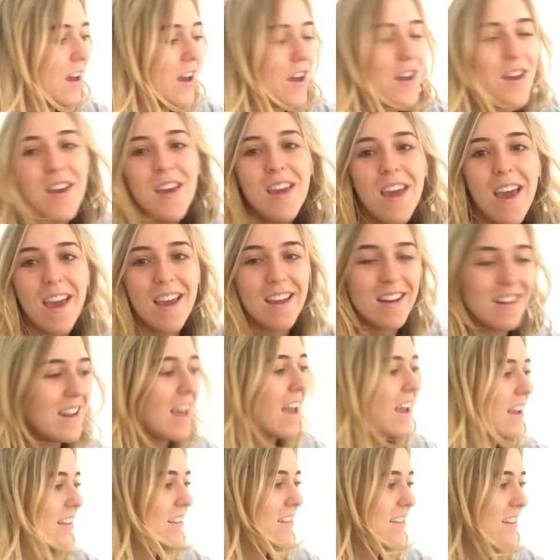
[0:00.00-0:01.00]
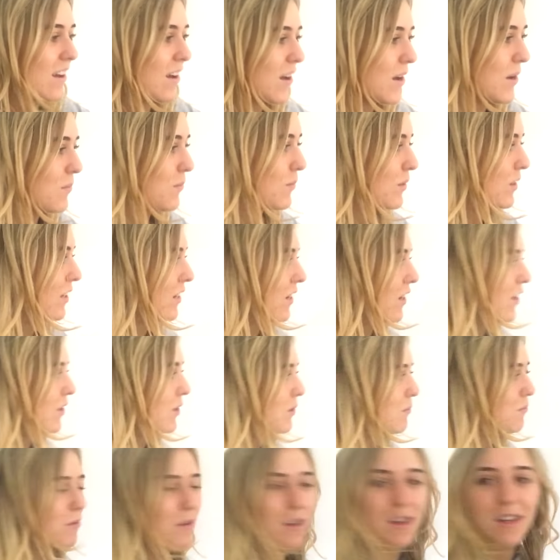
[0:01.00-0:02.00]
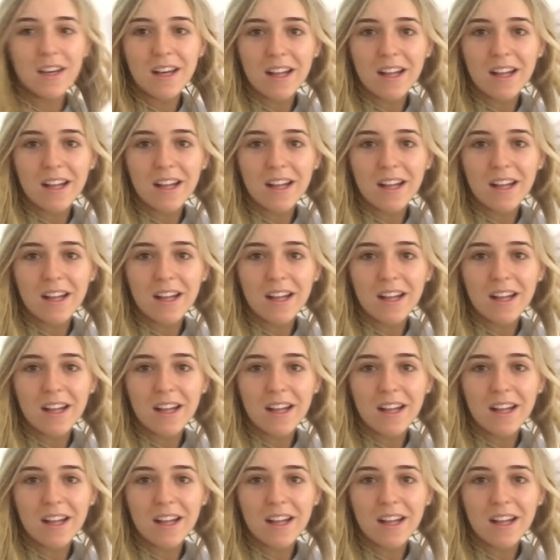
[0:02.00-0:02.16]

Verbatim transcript: Okay, next up we're going to open